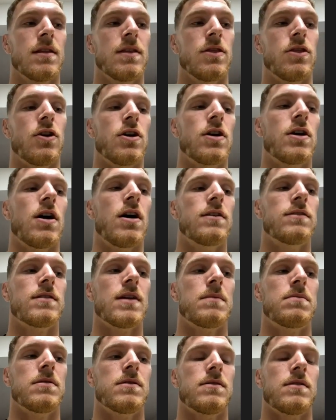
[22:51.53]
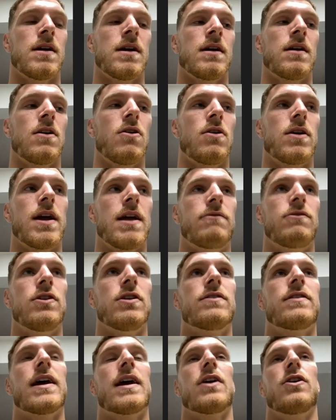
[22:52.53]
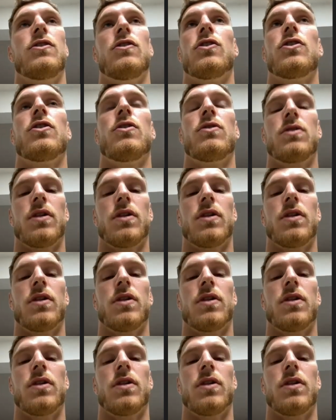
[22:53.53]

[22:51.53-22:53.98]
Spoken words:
their concept is like, okay, if you can take a neuro